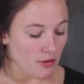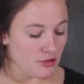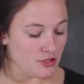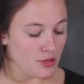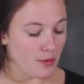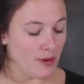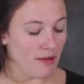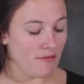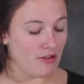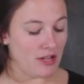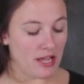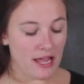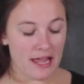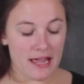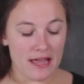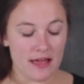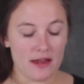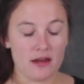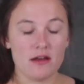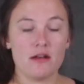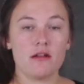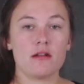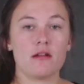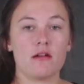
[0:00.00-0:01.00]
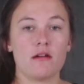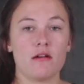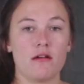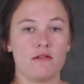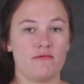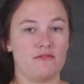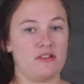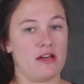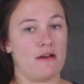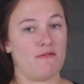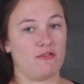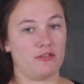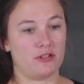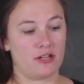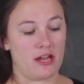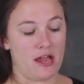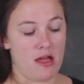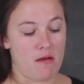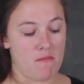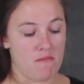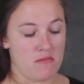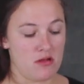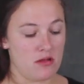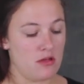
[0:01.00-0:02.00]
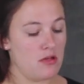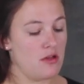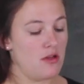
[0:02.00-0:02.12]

So we have a can of deviled ham.